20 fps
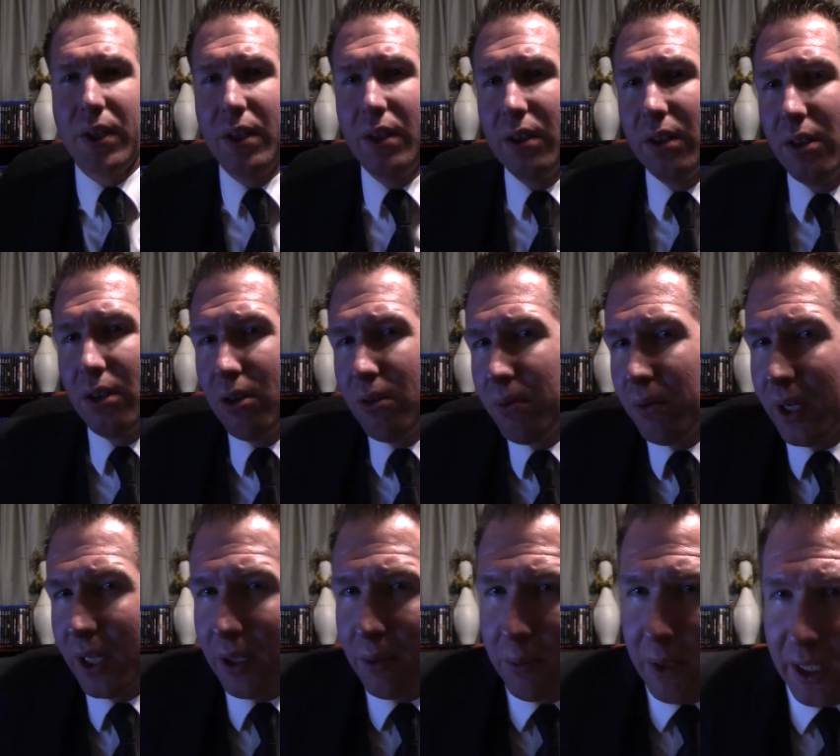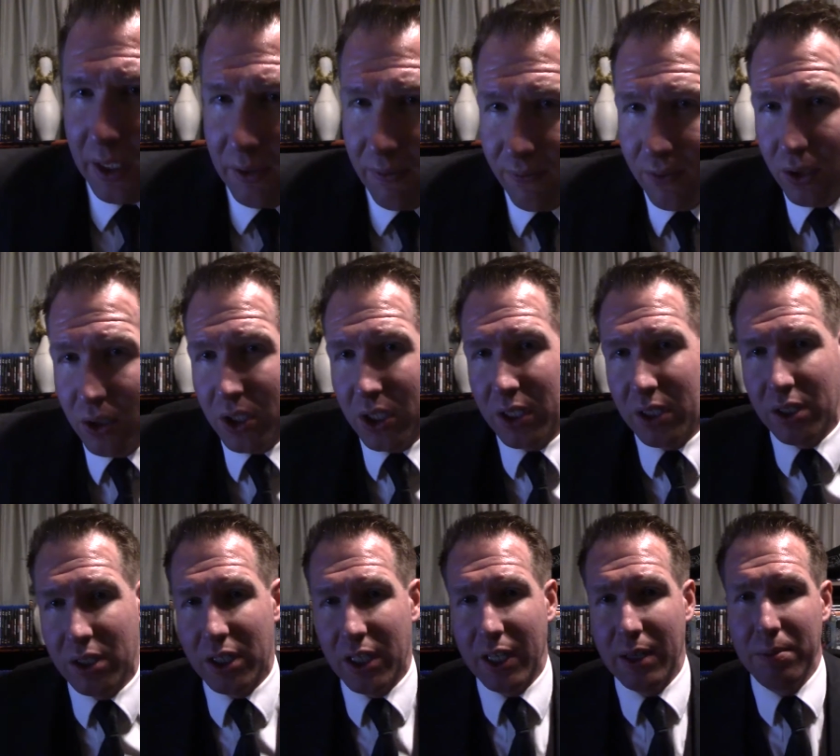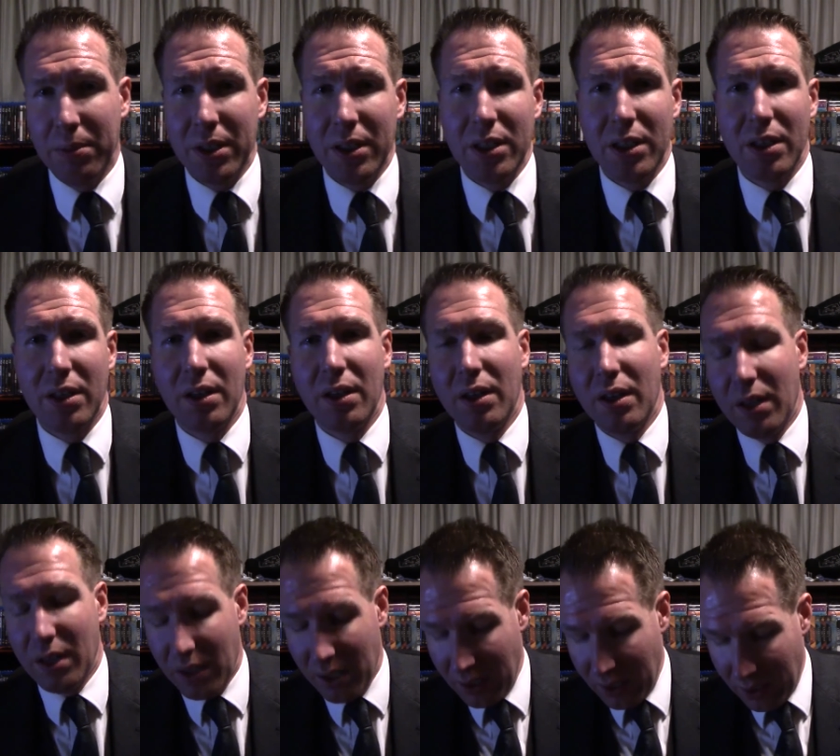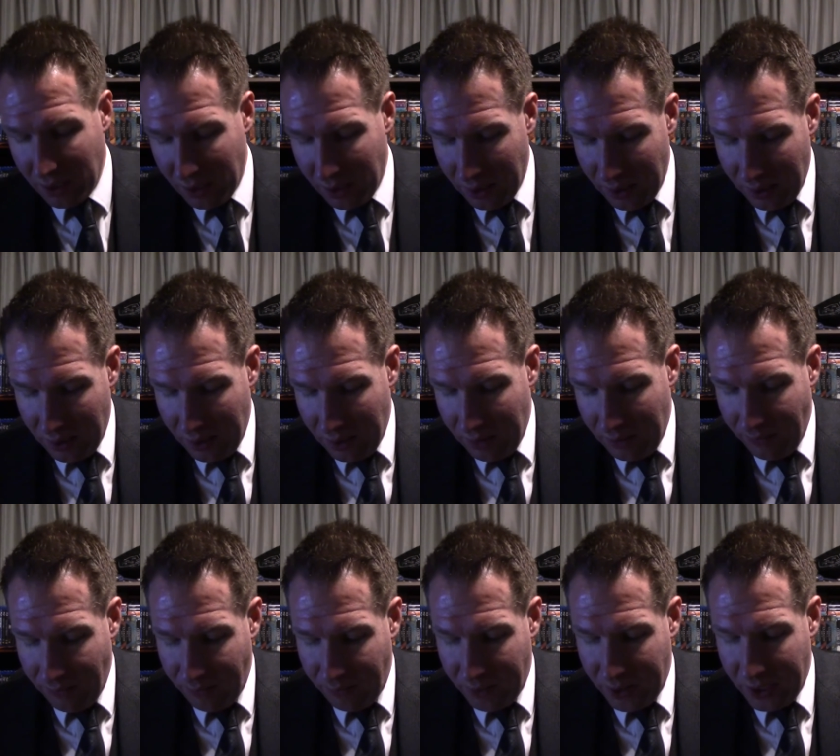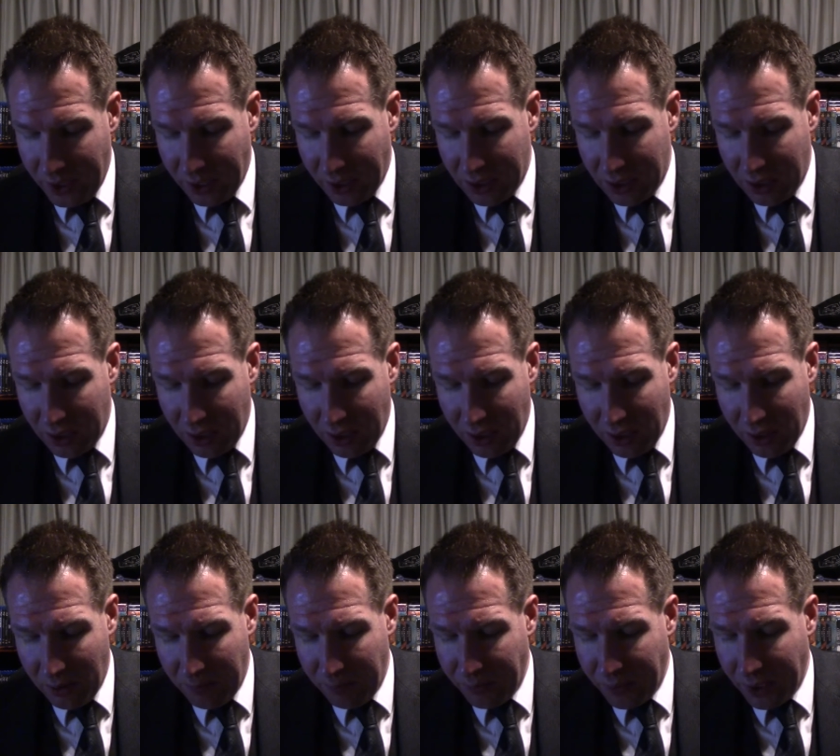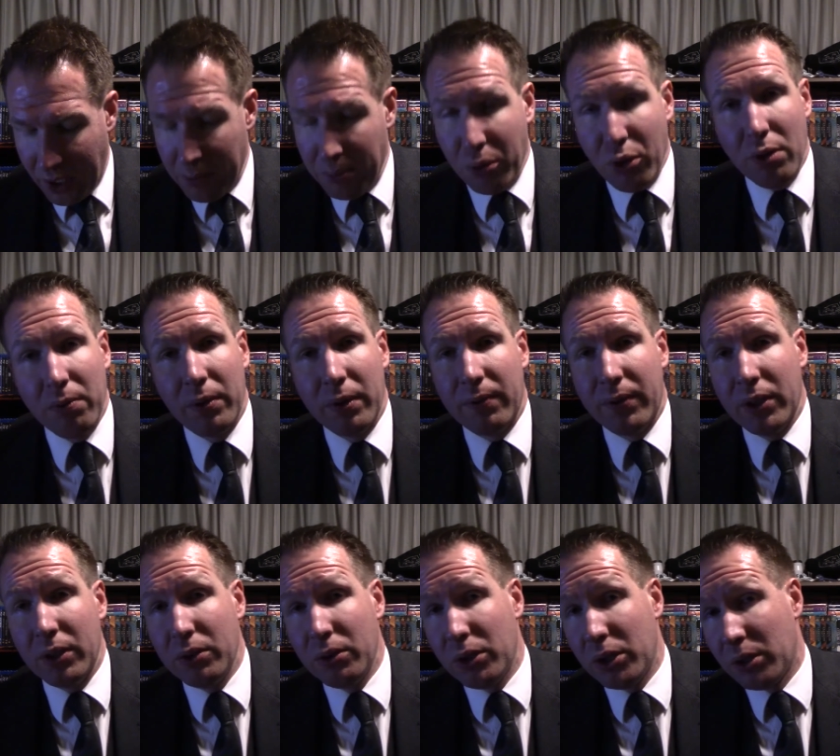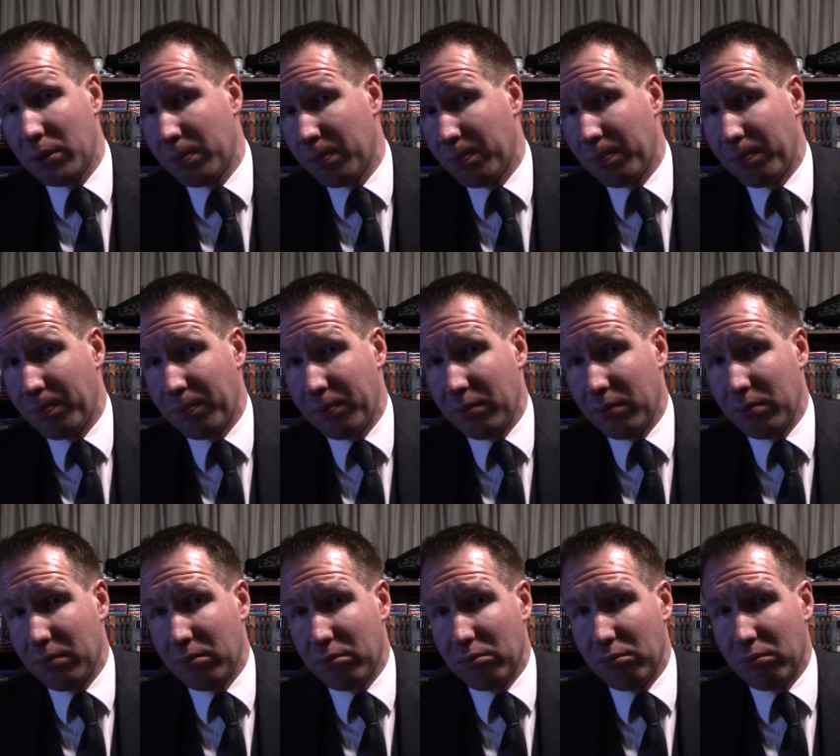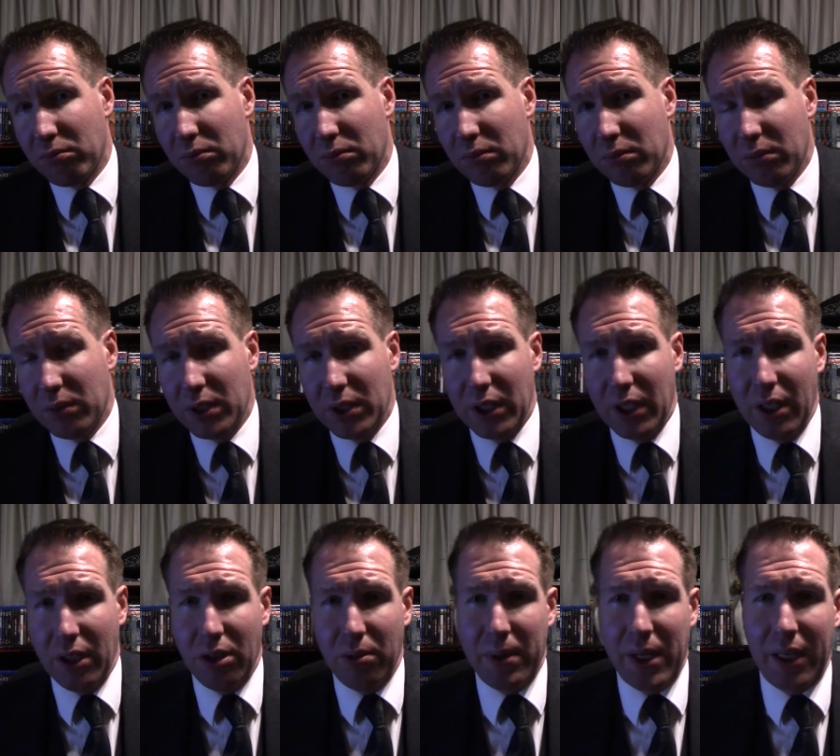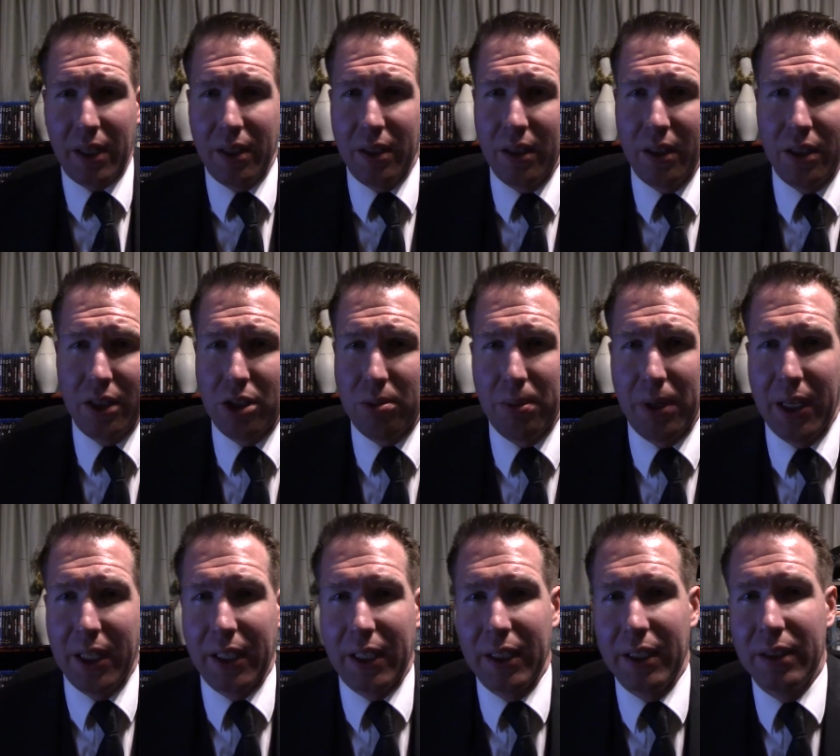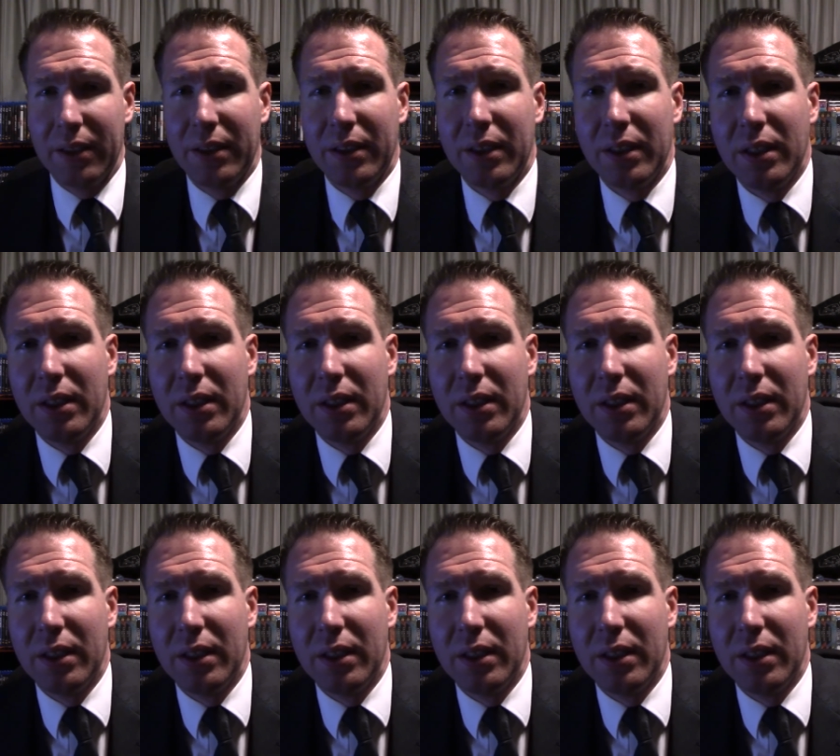Hello, welcome back to FOOSE Entertainment. For the next um, couple of reviews, decided to go back into this spot again.